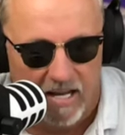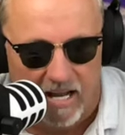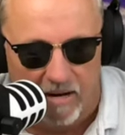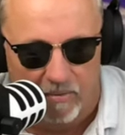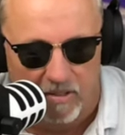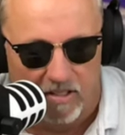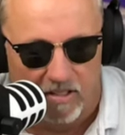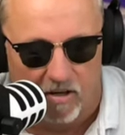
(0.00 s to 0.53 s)

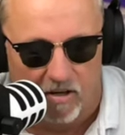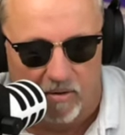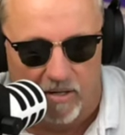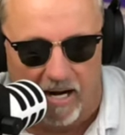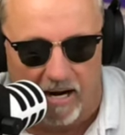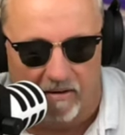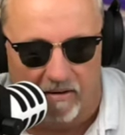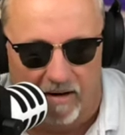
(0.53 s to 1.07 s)
And with a gold
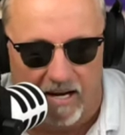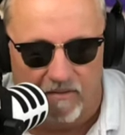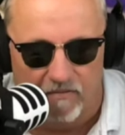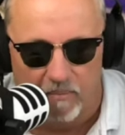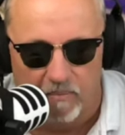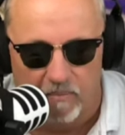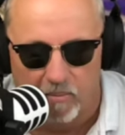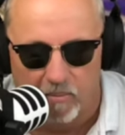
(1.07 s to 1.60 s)
IRA
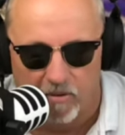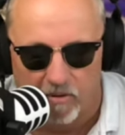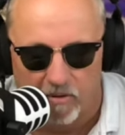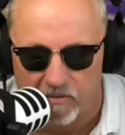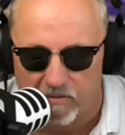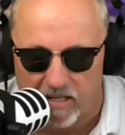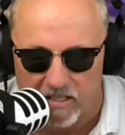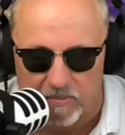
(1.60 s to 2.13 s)
from Noble
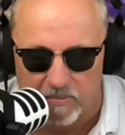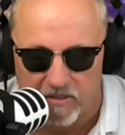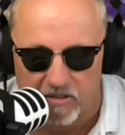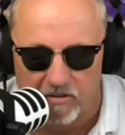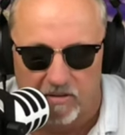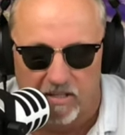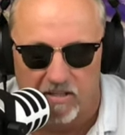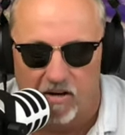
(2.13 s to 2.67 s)
Gold Investment,
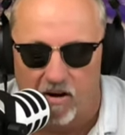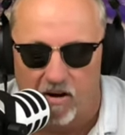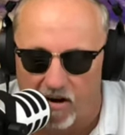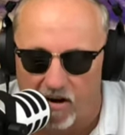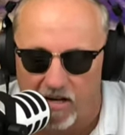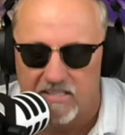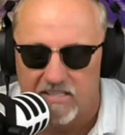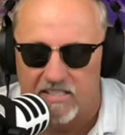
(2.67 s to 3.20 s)
you can
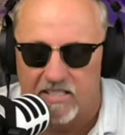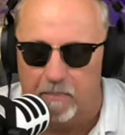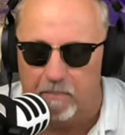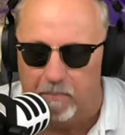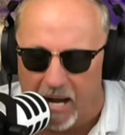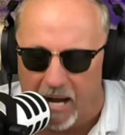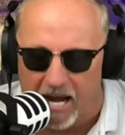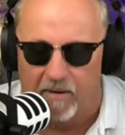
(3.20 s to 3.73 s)
harness the
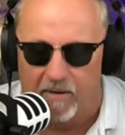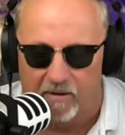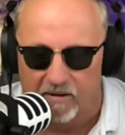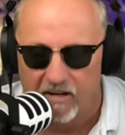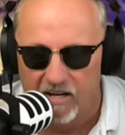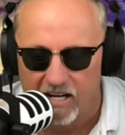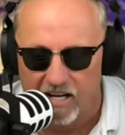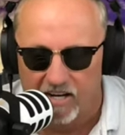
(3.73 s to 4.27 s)

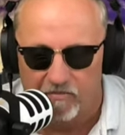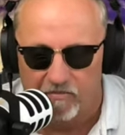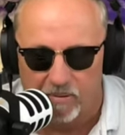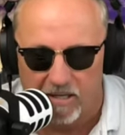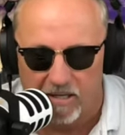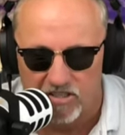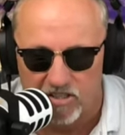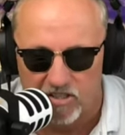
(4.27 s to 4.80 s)
power of
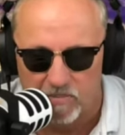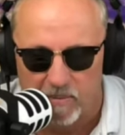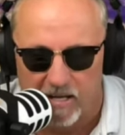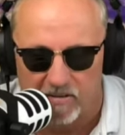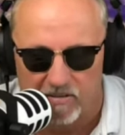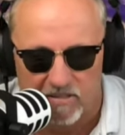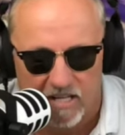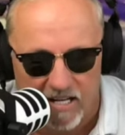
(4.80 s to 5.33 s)
precious
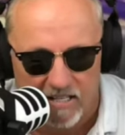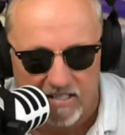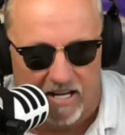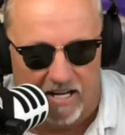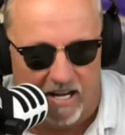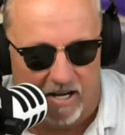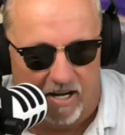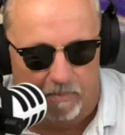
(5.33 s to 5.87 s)
metals to
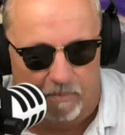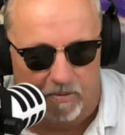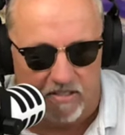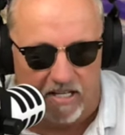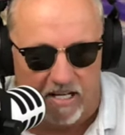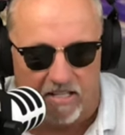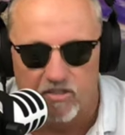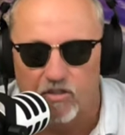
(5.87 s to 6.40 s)
help
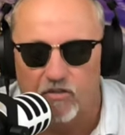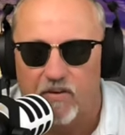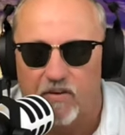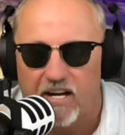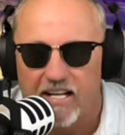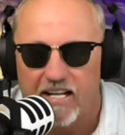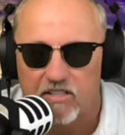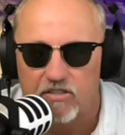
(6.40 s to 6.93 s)
protect your
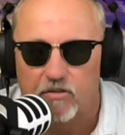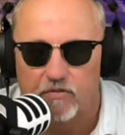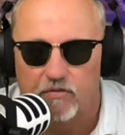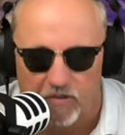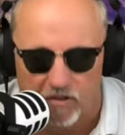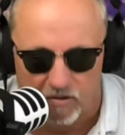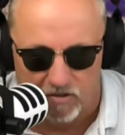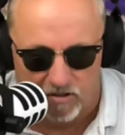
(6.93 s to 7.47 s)
financial
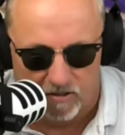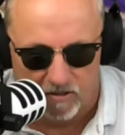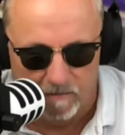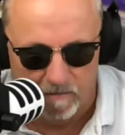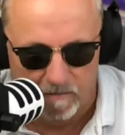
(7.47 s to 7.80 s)
future.